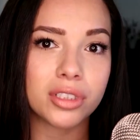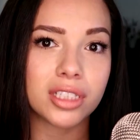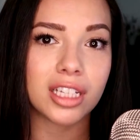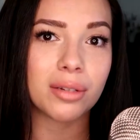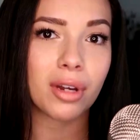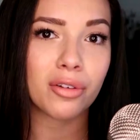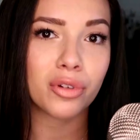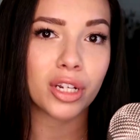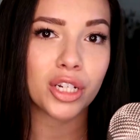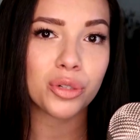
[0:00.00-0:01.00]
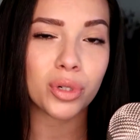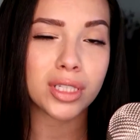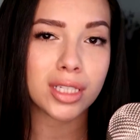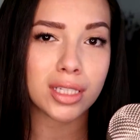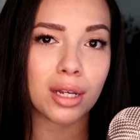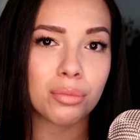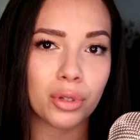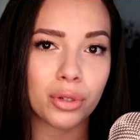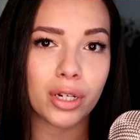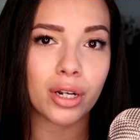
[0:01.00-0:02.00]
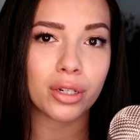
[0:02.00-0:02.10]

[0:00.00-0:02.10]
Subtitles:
delete my footage once it's uploaded